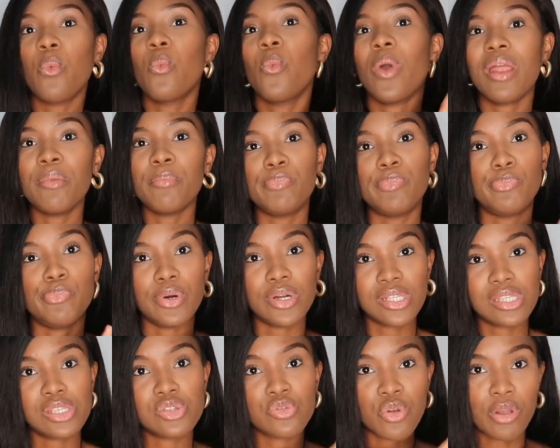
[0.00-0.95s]
when
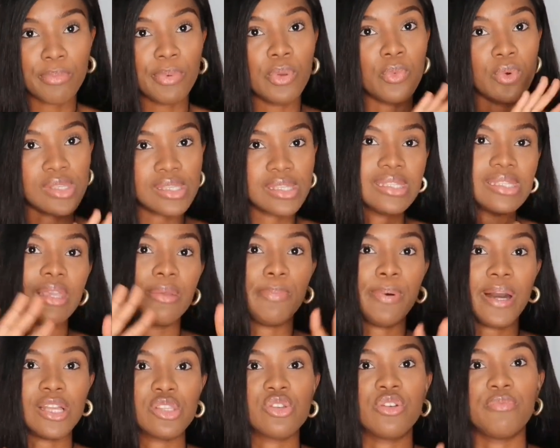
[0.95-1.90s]
body scrubbing wasn't a
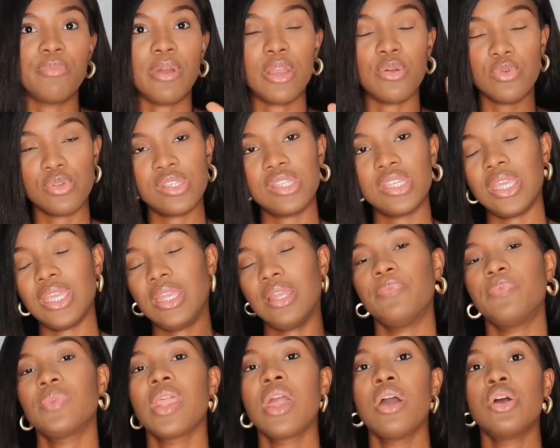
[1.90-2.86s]
part of my routine.
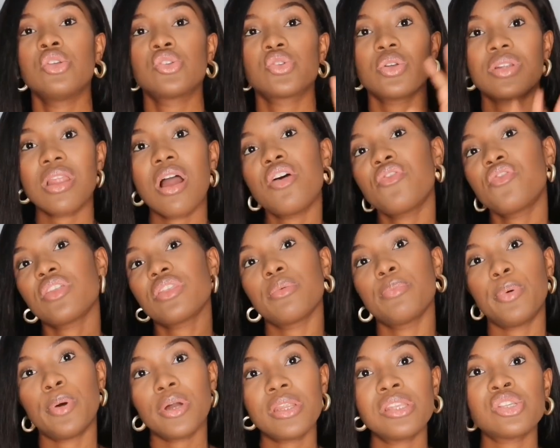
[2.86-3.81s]
So now for the
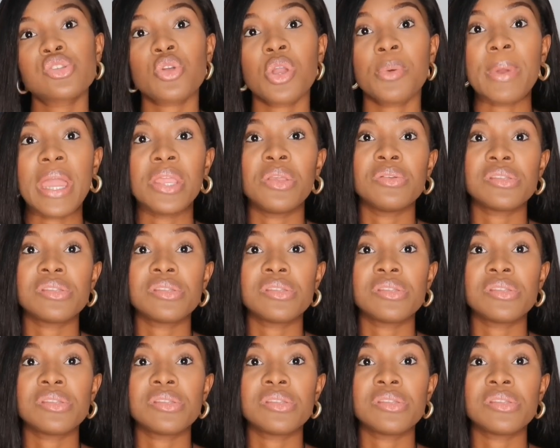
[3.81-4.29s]
body scrub I use